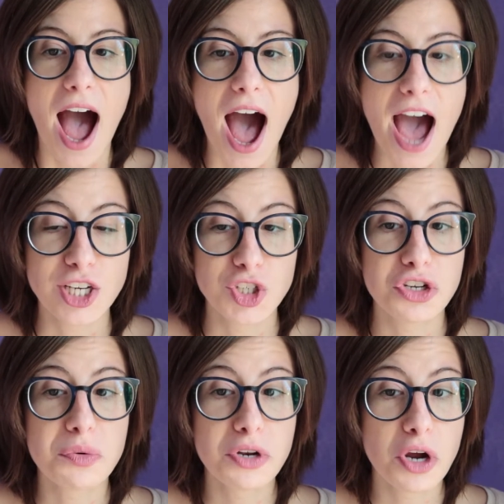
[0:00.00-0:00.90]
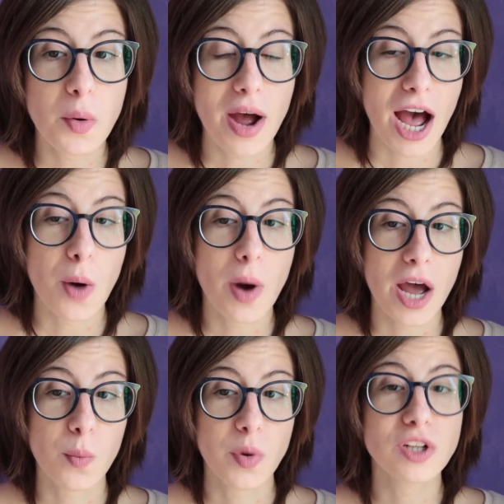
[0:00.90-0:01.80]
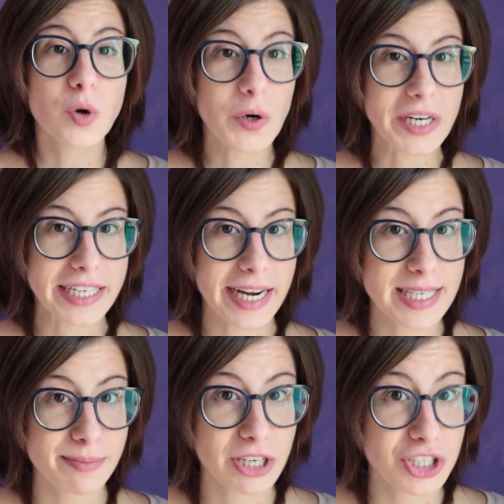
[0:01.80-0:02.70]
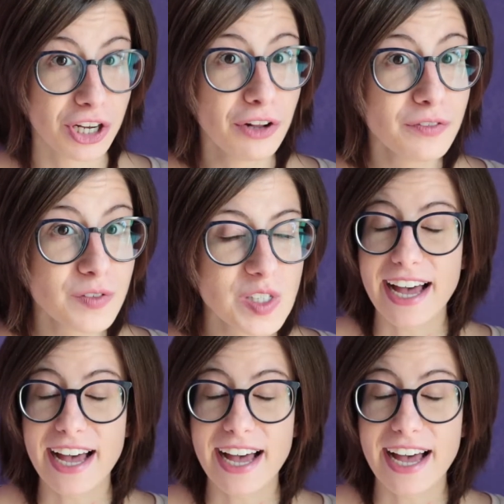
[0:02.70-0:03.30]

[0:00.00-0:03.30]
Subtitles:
I don't know how I will organize my shelves.